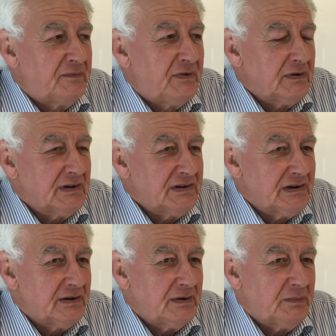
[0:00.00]

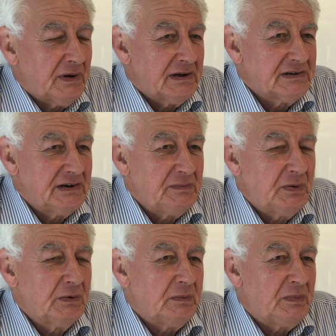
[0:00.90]
Volunteering plays an
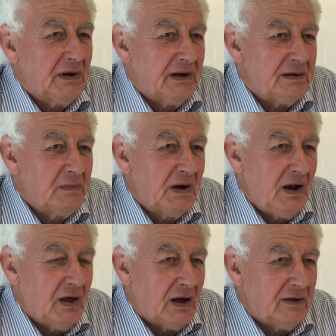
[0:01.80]
important part in my
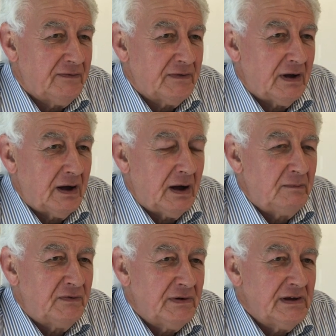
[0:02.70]
life.
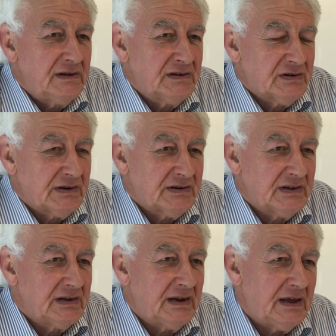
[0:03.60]
I'm very
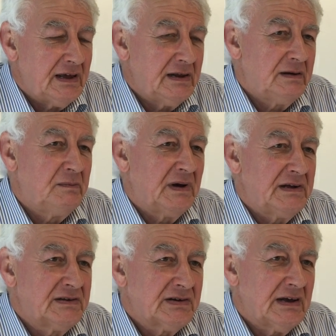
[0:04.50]
interested in
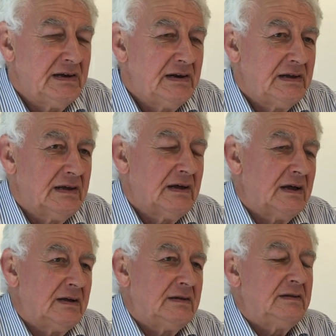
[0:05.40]

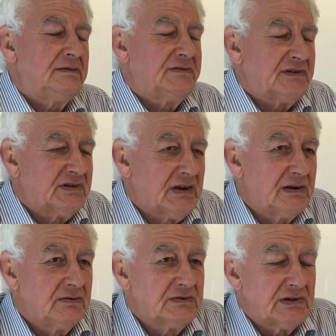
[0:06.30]
maintaining the
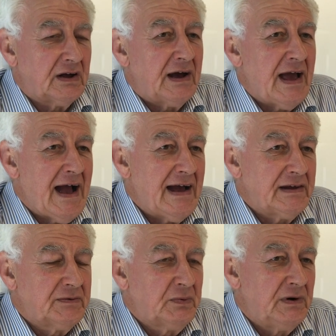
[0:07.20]
skills that I
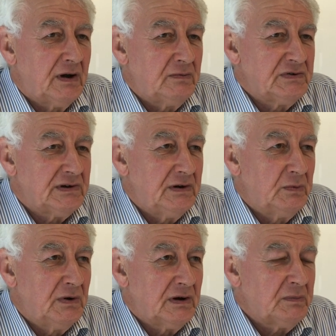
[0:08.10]
had when I was in the
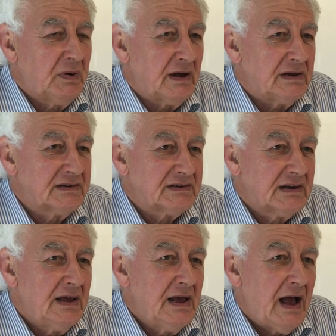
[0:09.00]
workplace
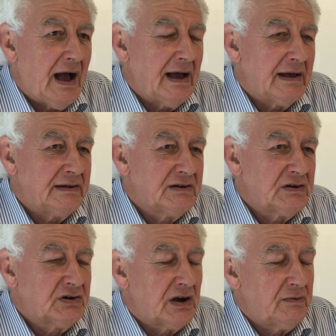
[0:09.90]
and
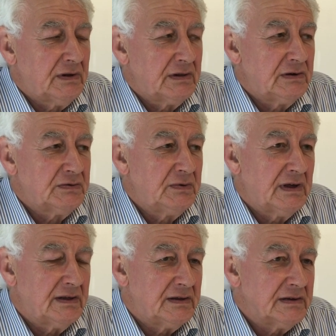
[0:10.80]
sharing those with
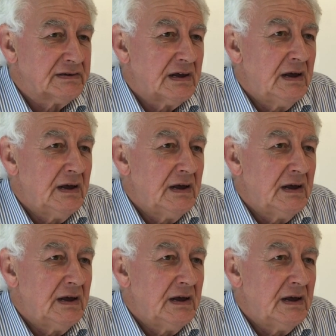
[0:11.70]
others.